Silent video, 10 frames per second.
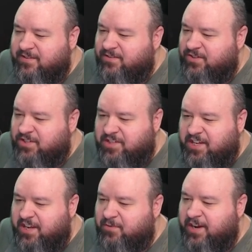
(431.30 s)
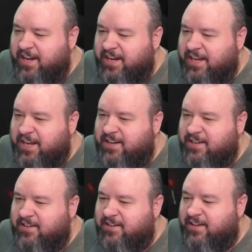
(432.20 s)
Just getting what I need
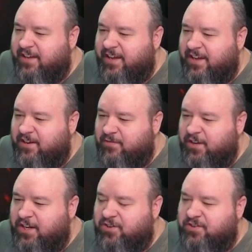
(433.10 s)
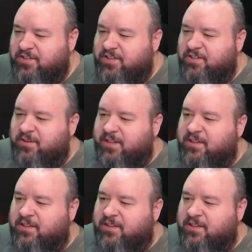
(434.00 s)
and the finisher is going to do it.